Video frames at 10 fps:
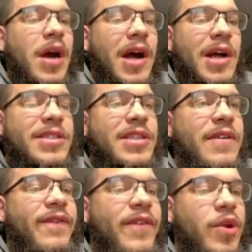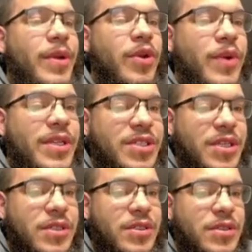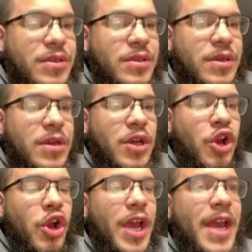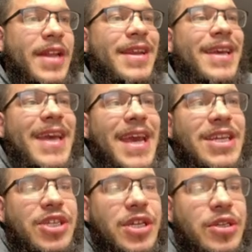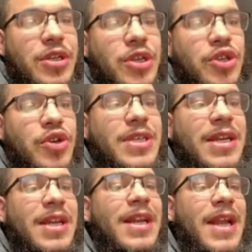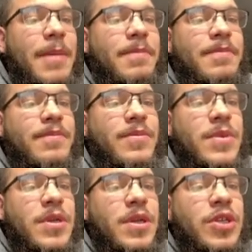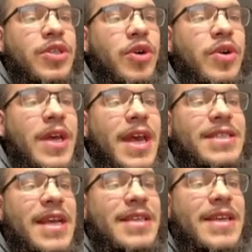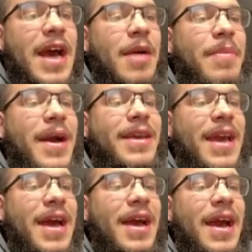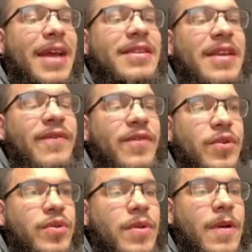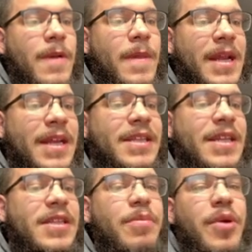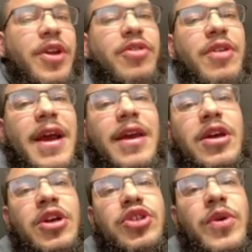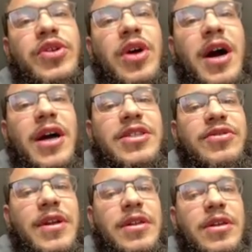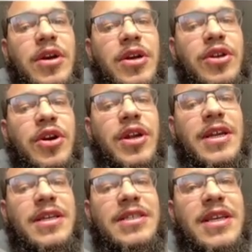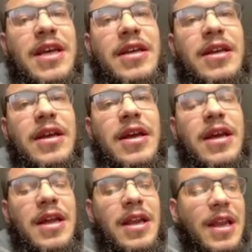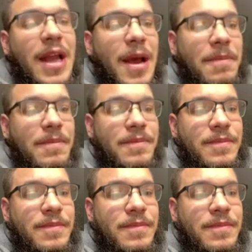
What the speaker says: Answer the following questions in negation using lam. So here it says abaka at-tiflu, yani did the boy cry? So when you're answering, you're gonna say lam.